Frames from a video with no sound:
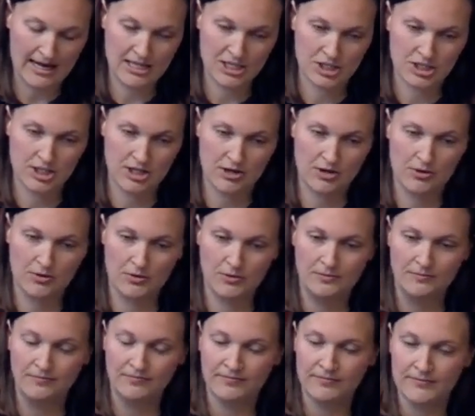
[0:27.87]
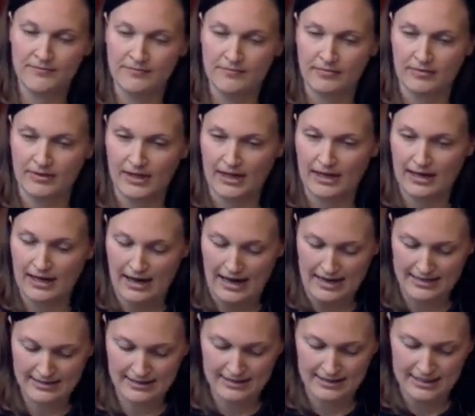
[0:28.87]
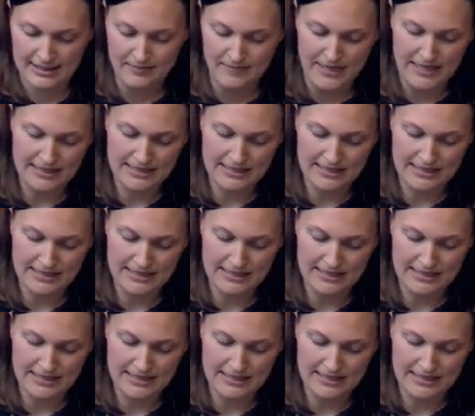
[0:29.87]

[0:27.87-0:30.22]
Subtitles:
And so, as I